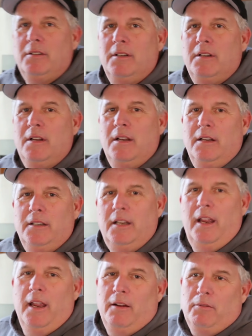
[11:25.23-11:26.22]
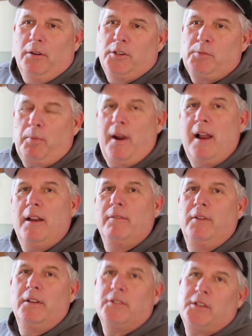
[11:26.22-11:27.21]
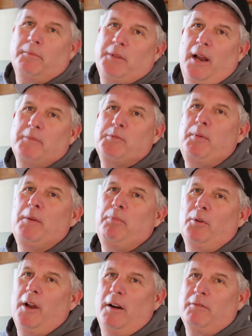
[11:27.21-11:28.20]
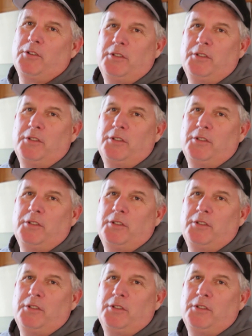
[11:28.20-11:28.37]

up. Yeah. Well, he's proud of you, and sometimes people cover